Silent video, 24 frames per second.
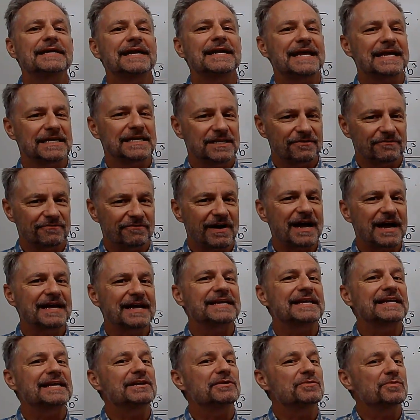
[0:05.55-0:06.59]
and
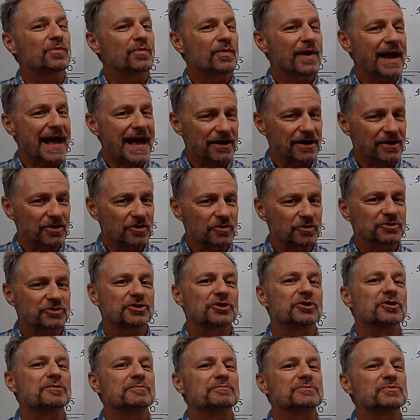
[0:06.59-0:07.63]
dividing radical
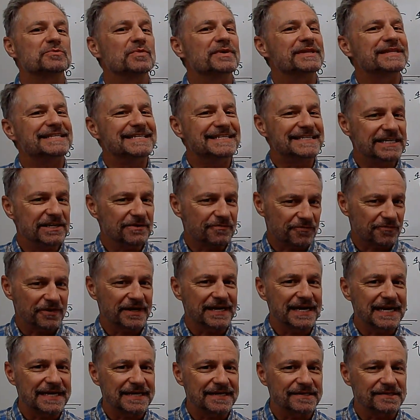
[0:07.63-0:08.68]
terms with different
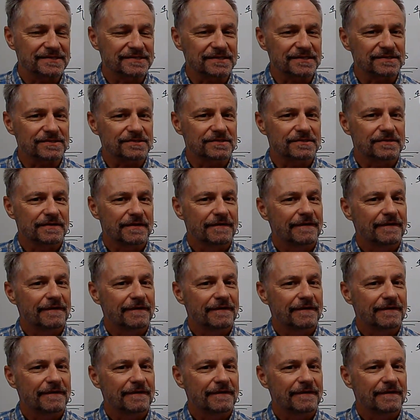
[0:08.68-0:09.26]
indices.